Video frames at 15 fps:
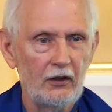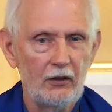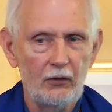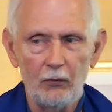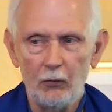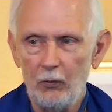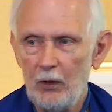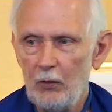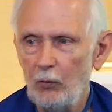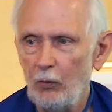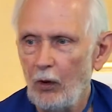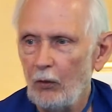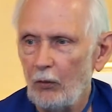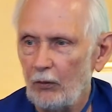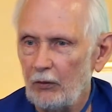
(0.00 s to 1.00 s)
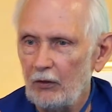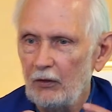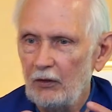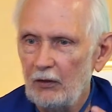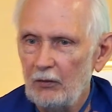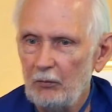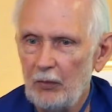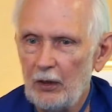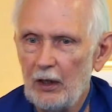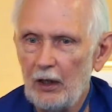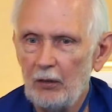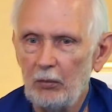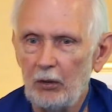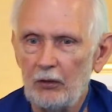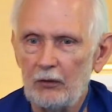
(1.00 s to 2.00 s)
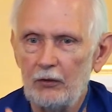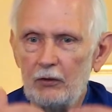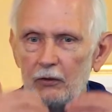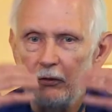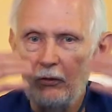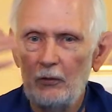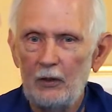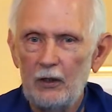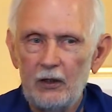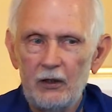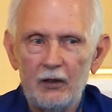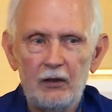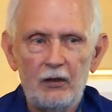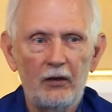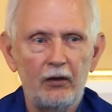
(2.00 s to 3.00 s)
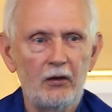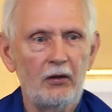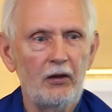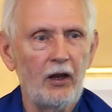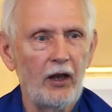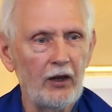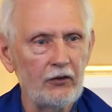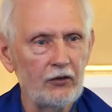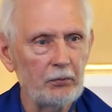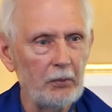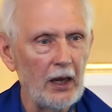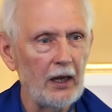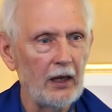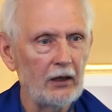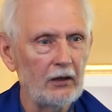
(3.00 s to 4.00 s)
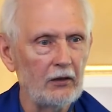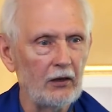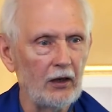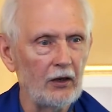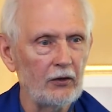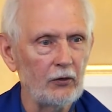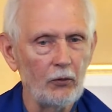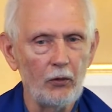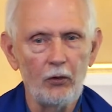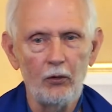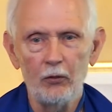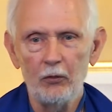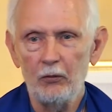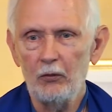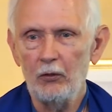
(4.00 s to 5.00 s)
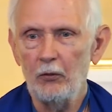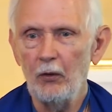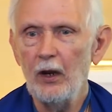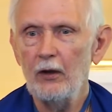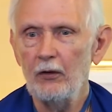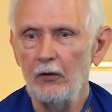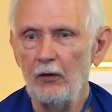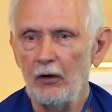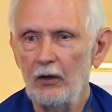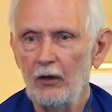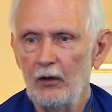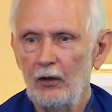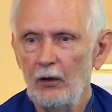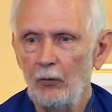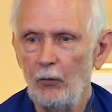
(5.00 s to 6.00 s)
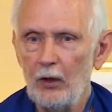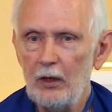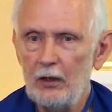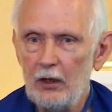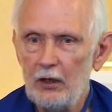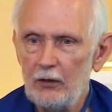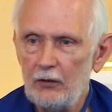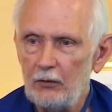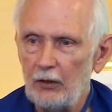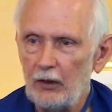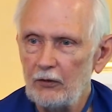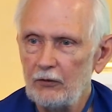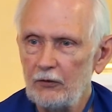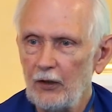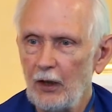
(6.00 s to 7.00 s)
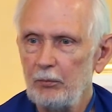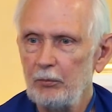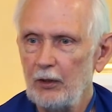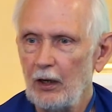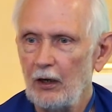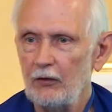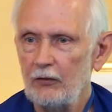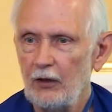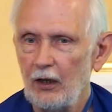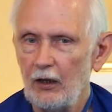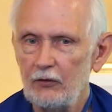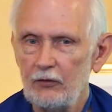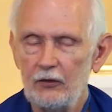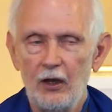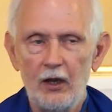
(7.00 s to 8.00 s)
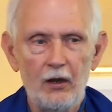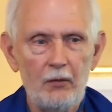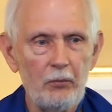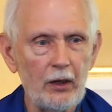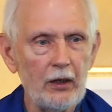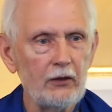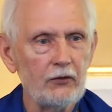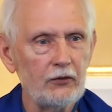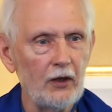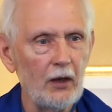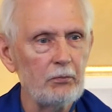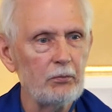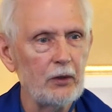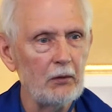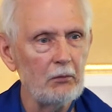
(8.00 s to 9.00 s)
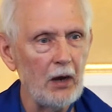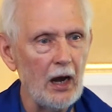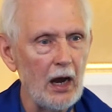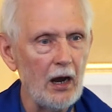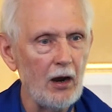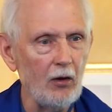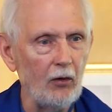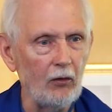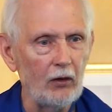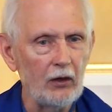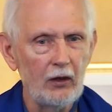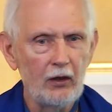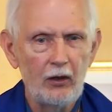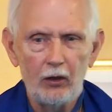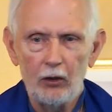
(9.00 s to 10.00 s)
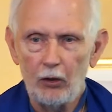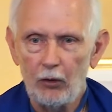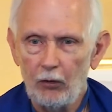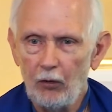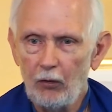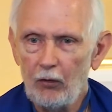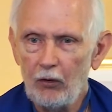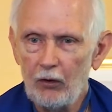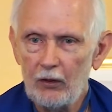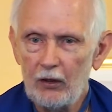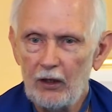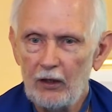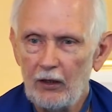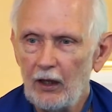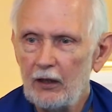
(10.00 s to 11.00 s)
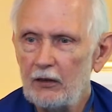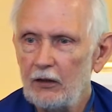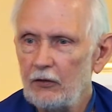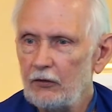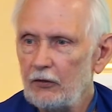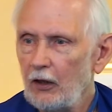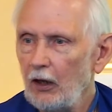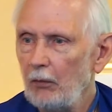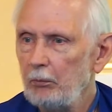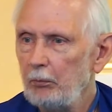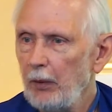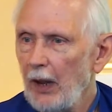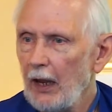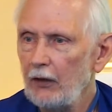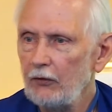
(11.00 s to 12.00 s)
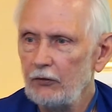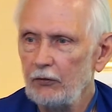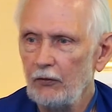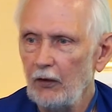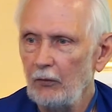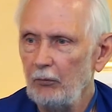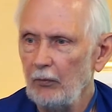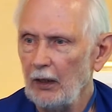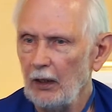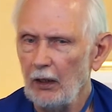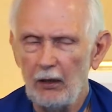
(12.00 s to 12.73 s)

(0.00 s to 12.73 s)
we won't be able to expand and grow greater. We need to accept our tests, but accept them how? Lord, let this cup pass from me.